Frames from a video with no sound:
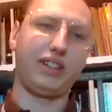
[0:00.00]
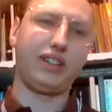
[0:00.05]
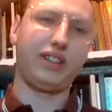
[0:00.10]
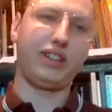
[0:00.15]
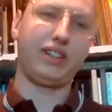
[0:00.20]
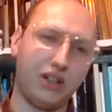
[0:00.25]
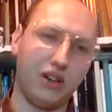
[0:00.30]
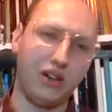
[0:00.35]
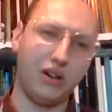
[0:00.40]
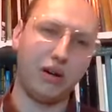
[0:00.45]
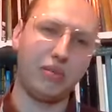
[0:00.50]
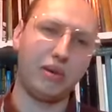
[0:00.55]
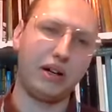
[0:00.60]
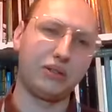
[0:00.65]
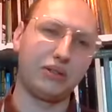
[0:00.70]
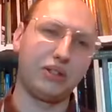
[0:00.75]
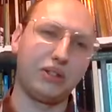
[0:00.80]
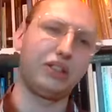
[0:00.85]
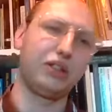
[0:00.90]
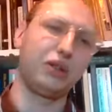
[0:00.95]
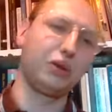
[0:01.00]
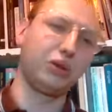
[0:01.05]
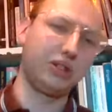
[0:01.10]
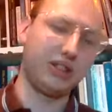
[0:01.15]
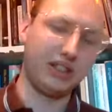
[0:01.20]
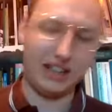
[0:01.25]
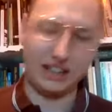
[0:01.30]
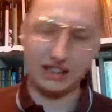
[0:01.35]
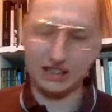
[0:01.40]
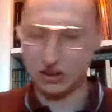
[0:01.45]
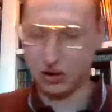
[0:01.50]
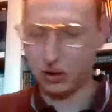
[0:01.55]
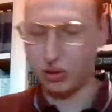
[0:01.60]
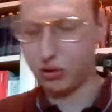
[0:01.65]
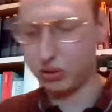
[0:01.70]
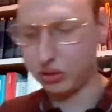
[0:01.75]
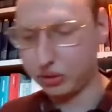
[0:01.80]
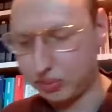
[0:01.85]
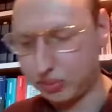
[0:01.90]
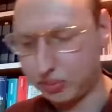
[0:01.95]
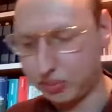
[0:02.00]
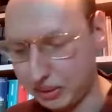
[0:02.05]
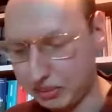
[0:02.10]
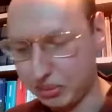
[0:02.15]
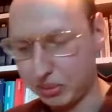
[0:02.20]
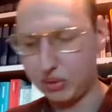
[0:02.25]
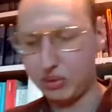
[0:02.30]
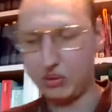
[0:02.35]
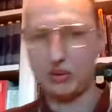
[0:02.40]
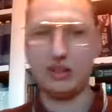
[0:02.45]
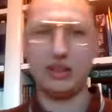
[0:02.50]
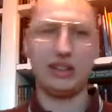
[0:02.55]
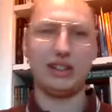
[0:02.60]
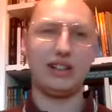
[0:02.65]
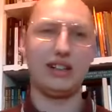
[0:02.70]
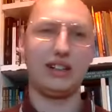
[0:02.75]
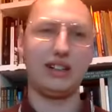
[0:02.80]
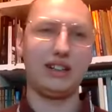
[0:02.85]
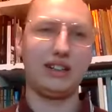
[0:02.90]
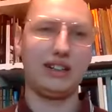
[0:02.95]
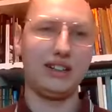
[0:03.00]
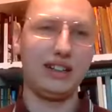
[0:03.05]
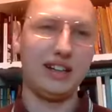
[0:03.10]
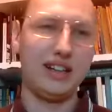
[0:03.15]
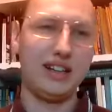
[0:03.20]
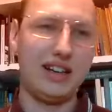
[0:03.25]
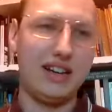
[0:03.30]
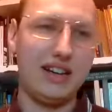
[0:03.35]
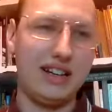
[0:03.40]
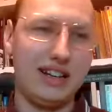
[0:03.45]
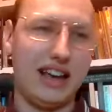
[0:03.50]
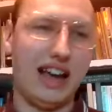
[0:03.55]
it was all about the youth against the old people, the